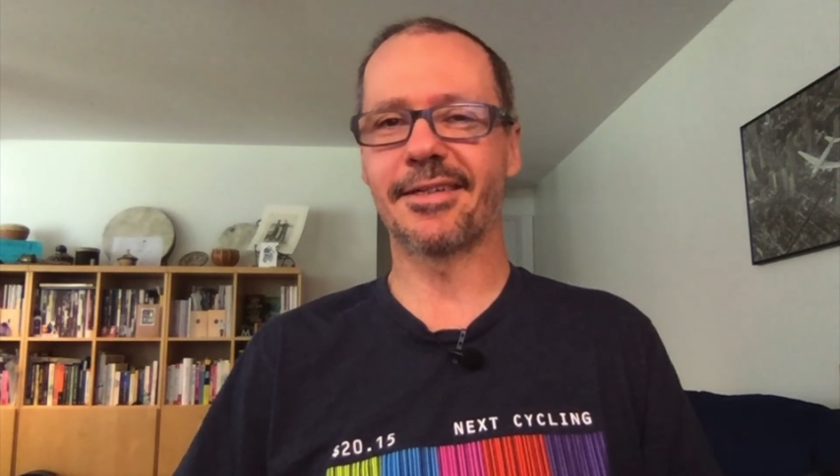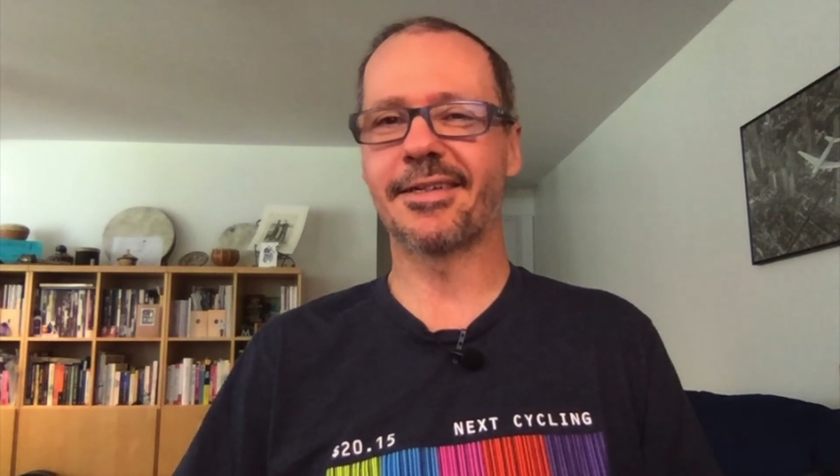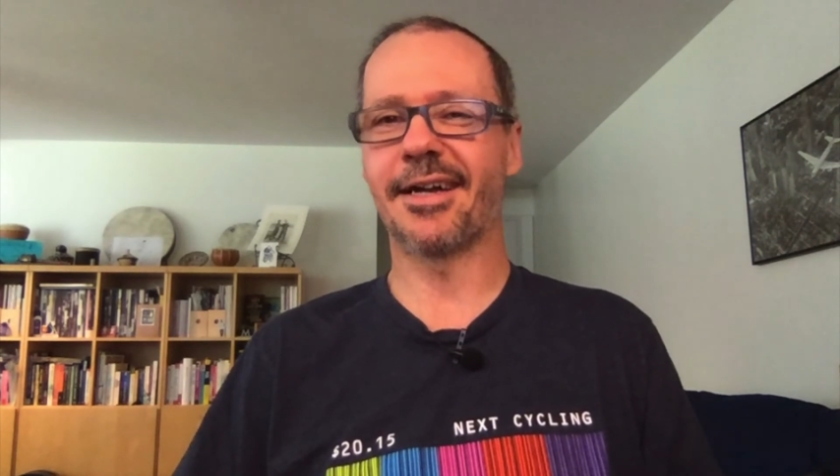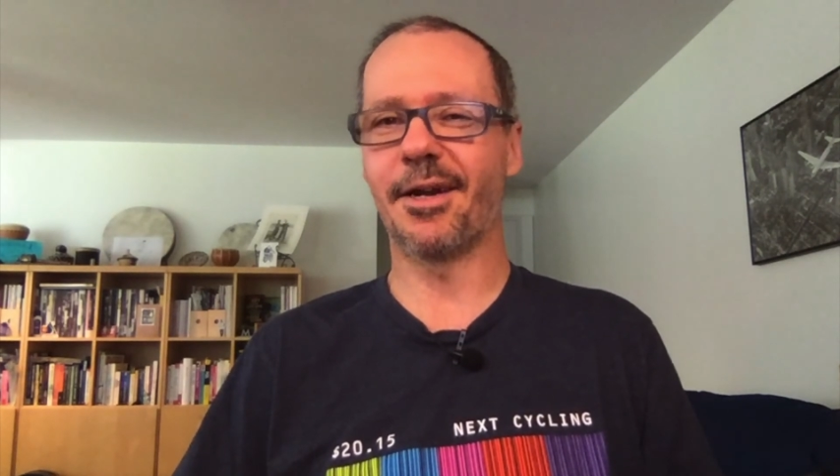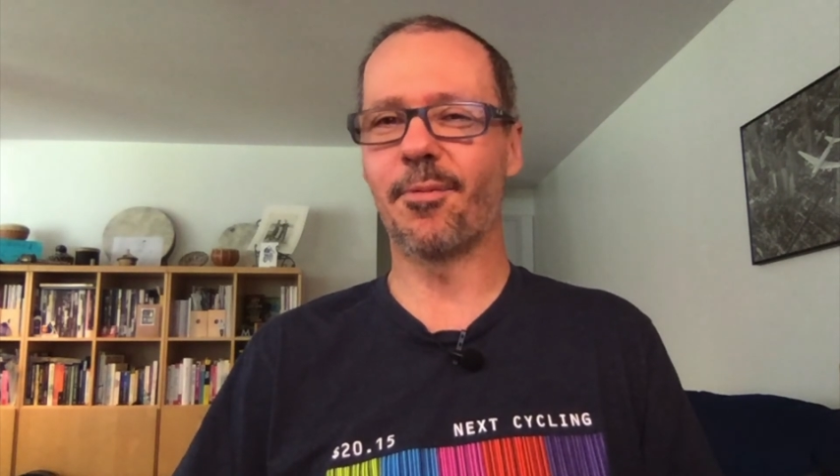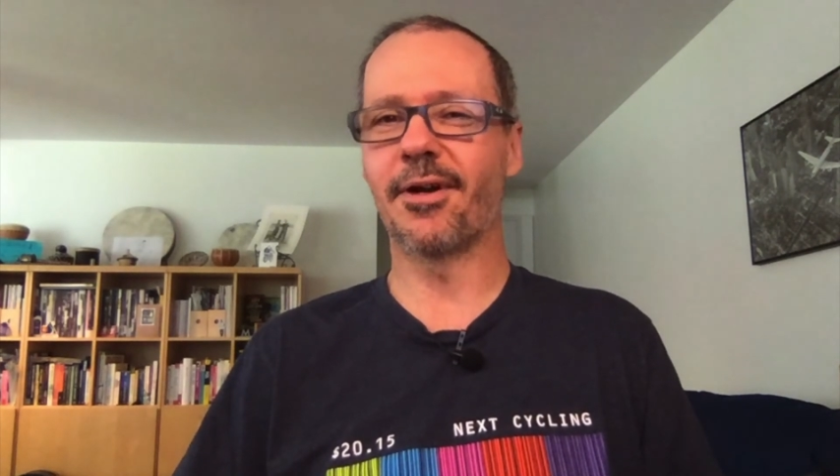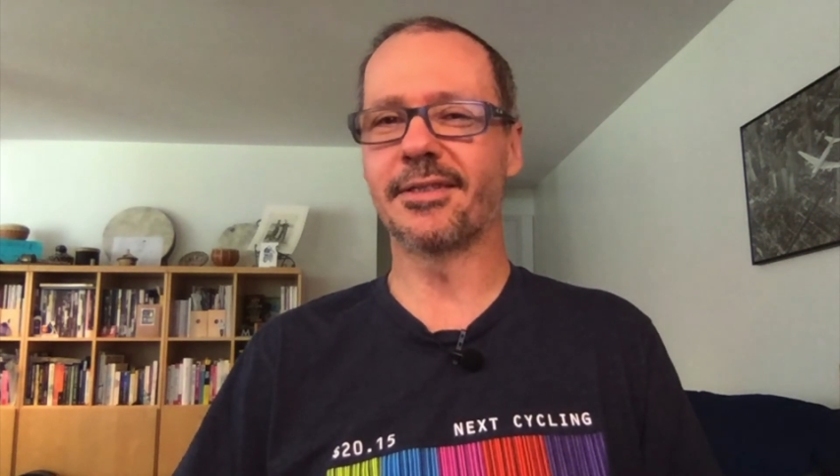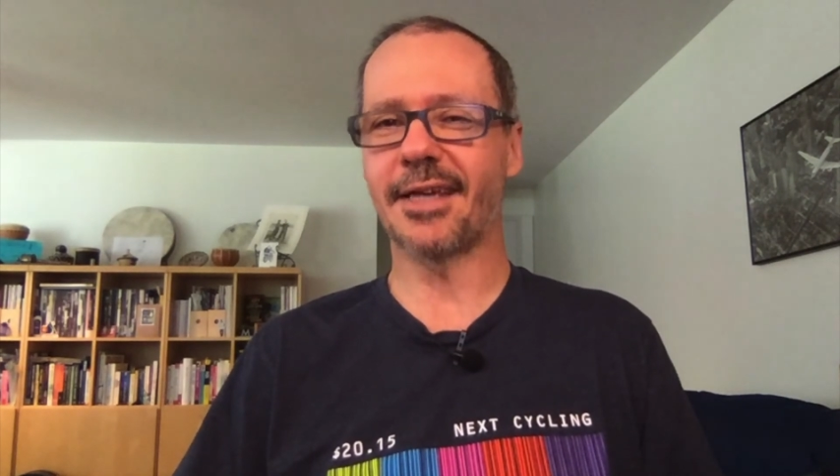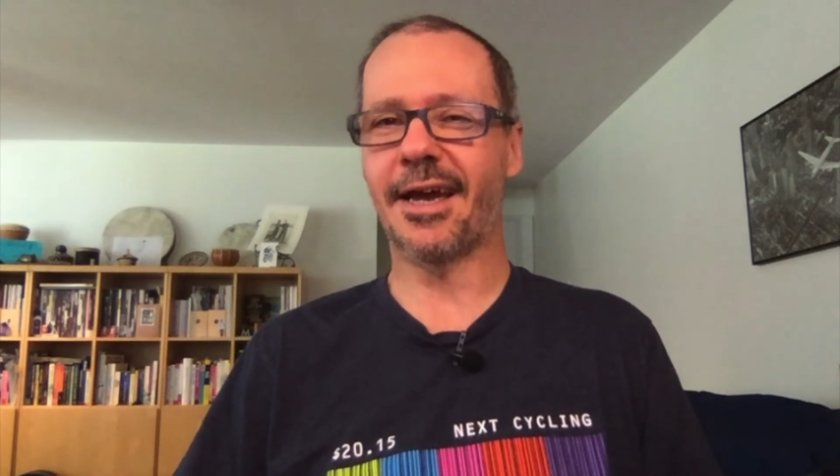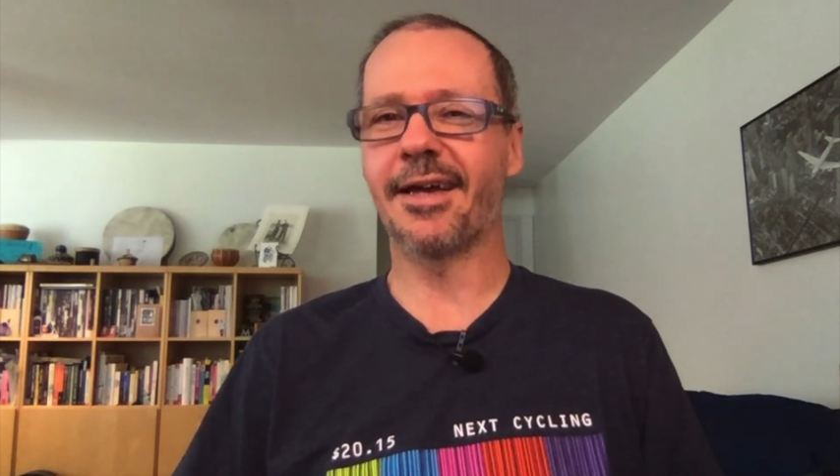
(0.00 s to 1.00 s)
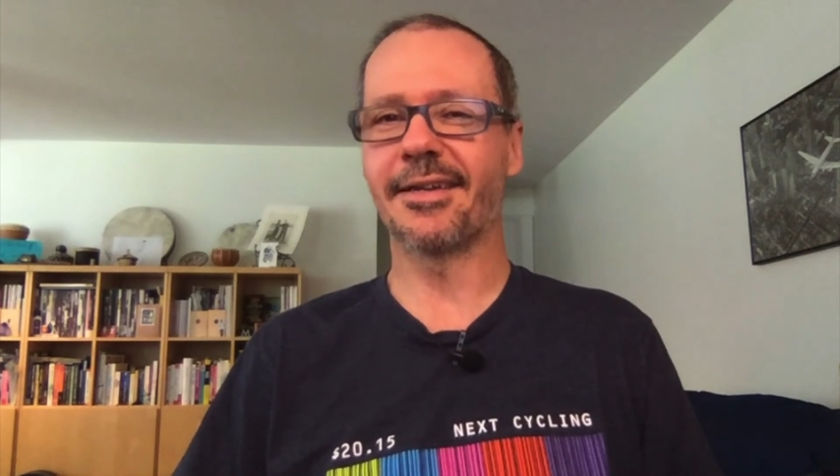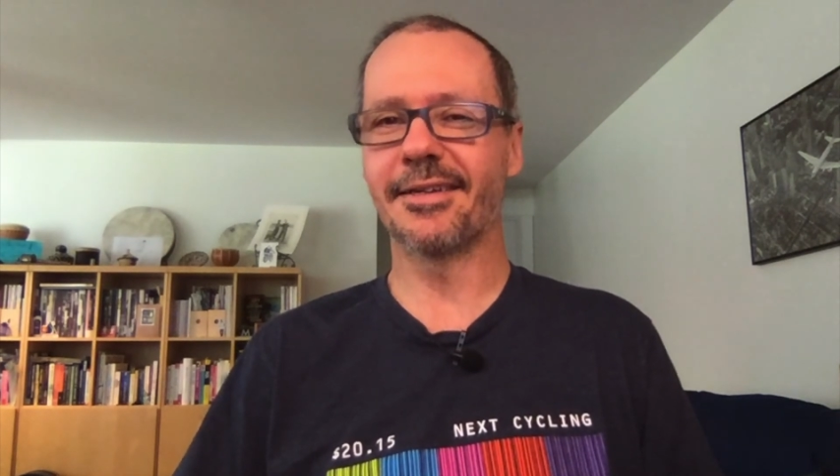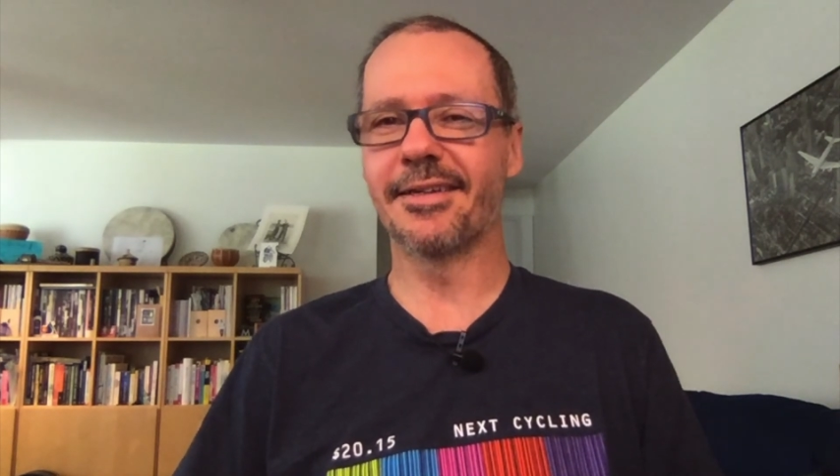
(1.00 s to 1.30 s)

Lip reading: kind of where it's at